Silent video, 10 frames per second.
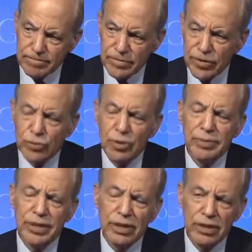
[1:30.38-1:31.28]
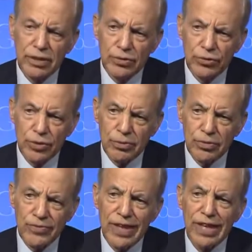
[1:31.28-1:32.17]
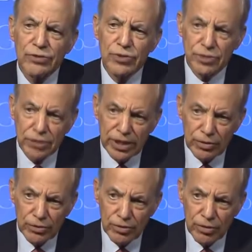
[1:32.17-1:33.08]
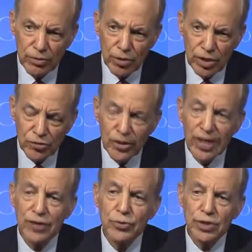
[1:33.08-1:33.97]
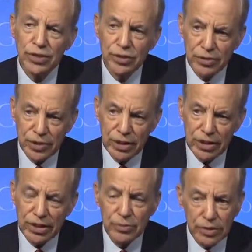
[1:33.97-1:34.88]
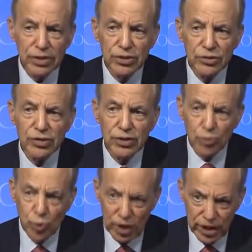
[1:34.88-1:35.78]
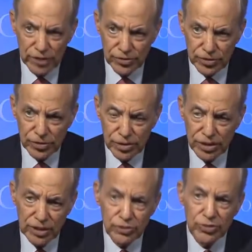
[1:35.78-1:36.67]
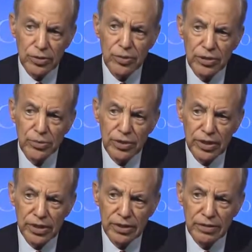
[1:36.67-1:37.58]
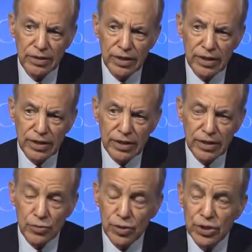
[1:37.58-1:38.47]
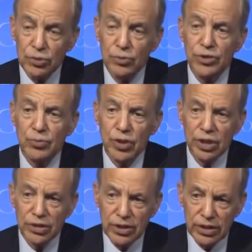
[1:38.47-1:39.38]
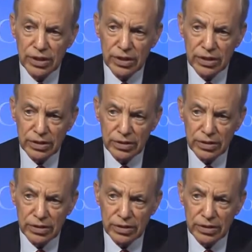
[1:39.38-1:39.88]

agreement in terms of facts on the ground on what is actually occurring, and then we can discuss why it's occurring and see whether we can reduce somewhat the